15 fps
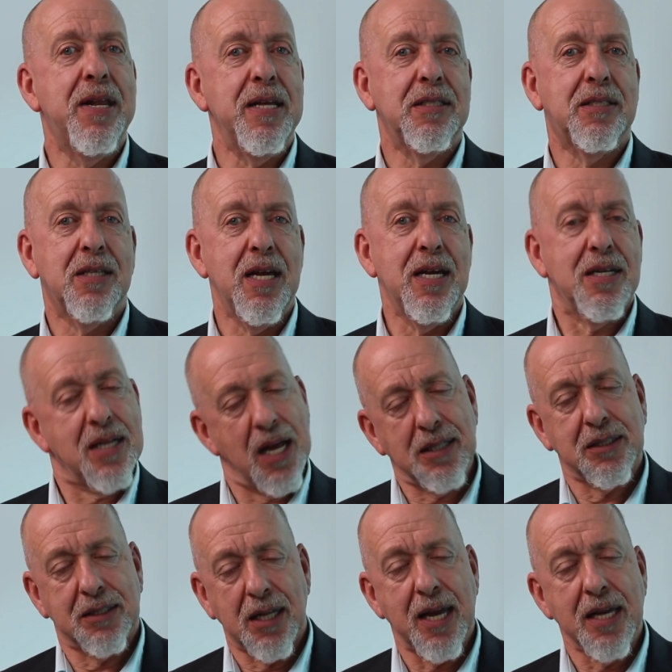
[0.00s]
but it
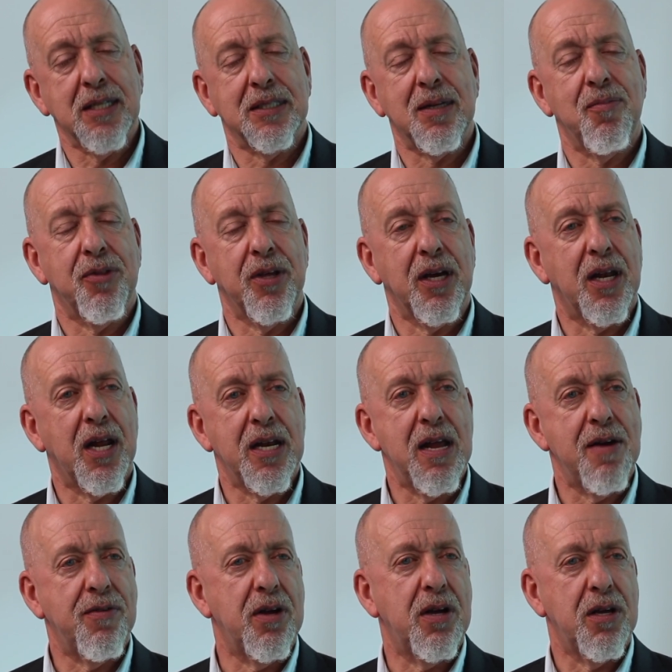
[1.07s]
does take something, and
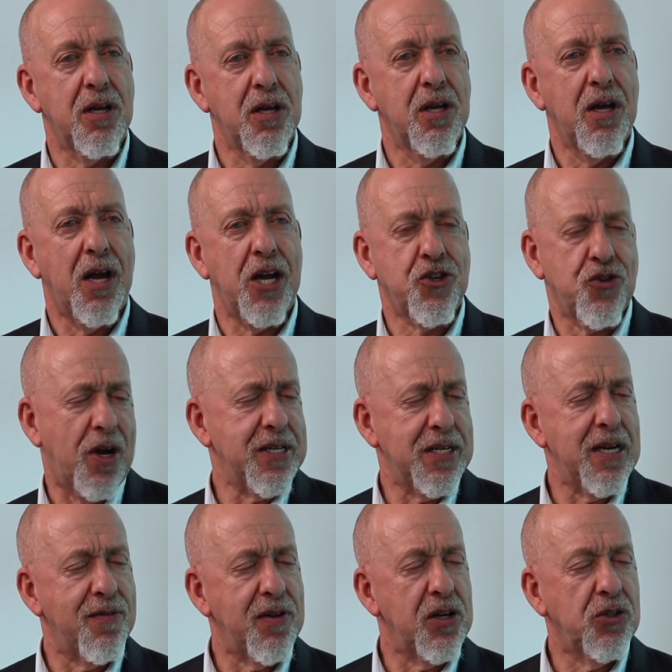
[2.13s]
I try
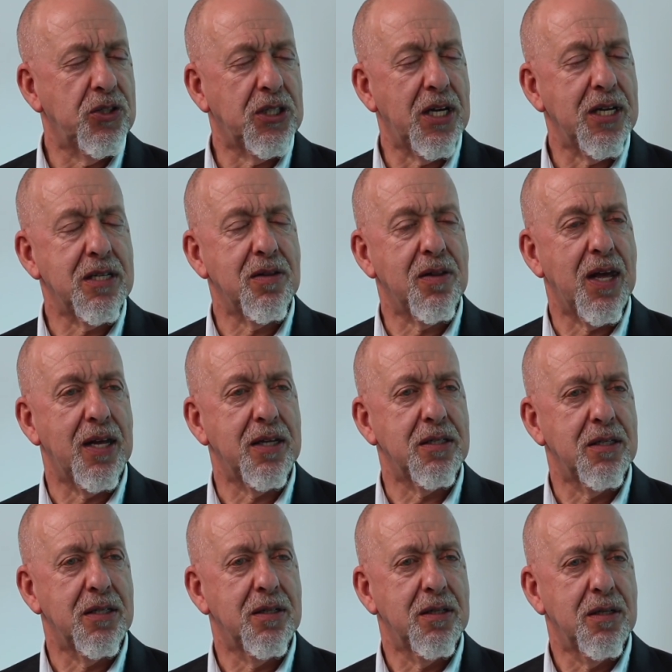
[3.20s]
to never lose sight of that.